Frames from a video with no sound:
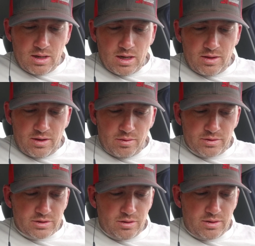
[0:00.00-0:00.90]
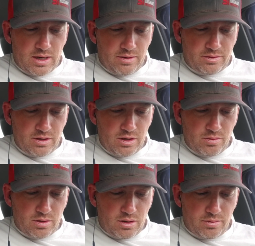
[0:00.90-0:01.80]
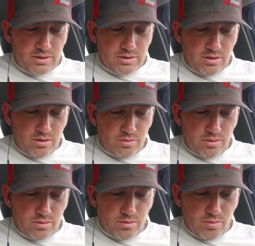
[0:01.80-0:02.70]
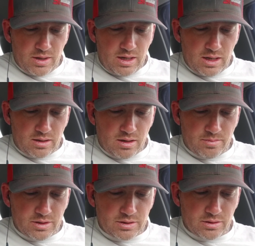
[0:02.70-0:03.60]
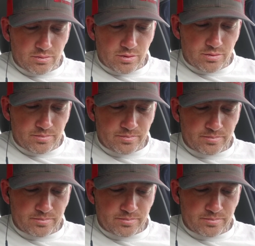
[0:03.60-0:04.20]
And there was no doubt that you would always know when he had come into the room.